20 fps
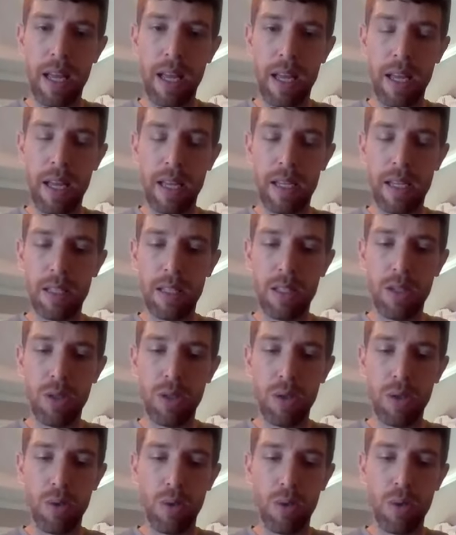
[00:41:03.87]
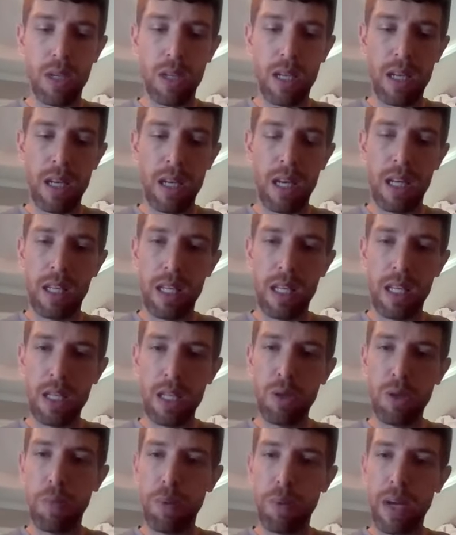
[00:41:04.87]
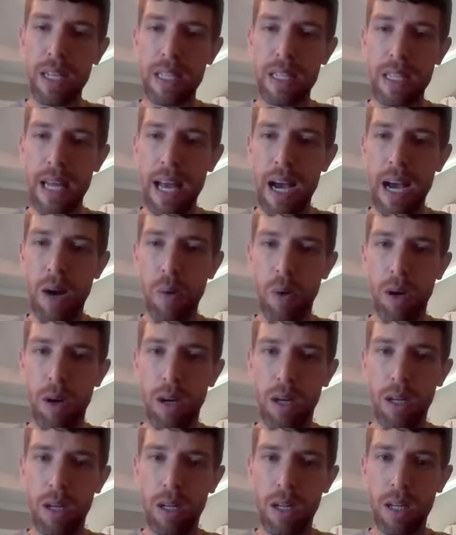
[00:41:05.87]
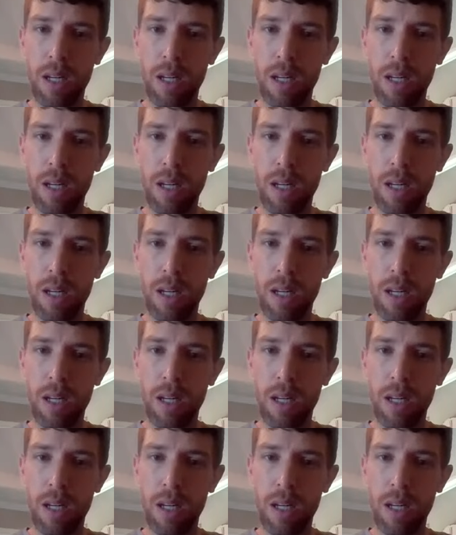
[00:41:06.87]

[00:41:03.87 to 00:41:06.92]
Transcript: and to get to a place now where,